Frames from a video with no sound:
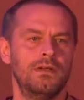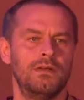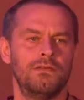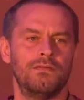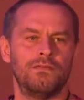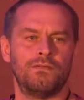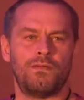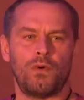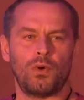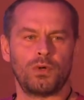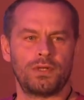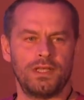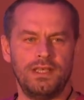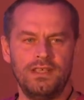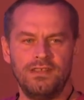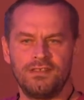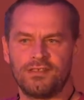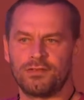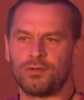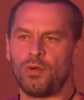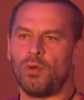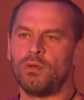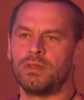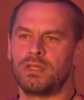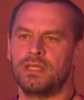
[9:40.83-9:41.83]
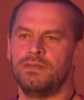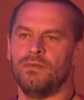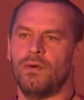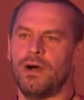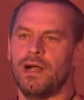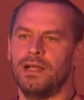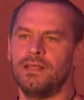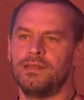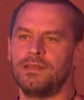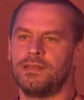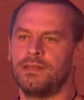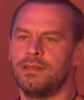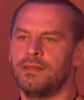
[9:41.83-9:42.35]
for the installed
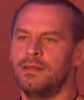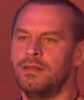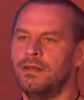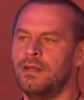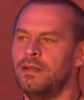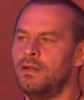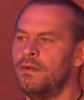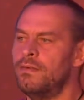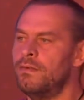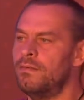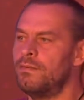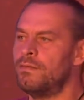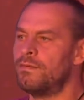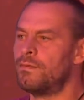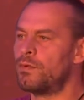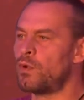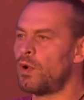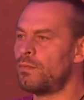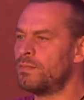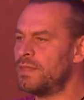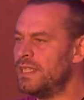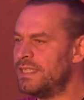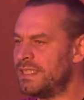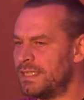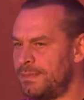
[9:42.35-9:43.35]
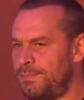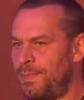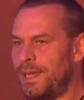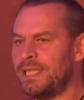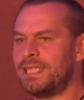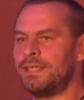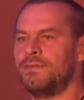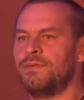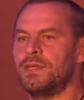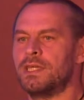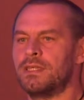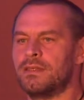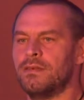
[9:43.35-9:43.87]
device from this
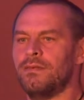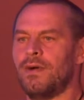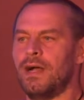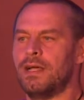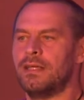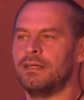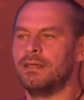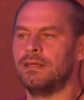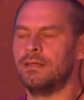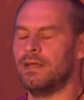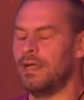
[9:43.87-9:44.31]
specific device,